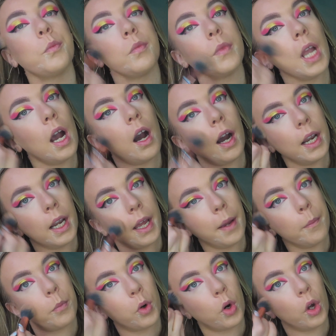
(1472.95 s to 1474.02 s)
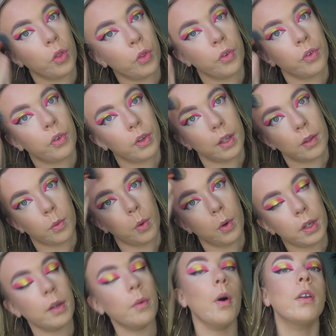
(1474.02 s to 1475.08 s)
highlight and bronze is what
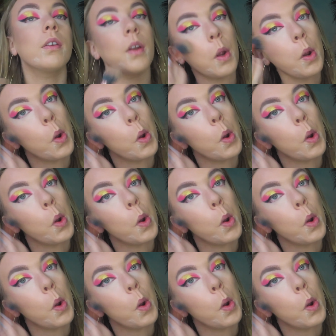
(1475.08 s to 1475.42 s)
you want.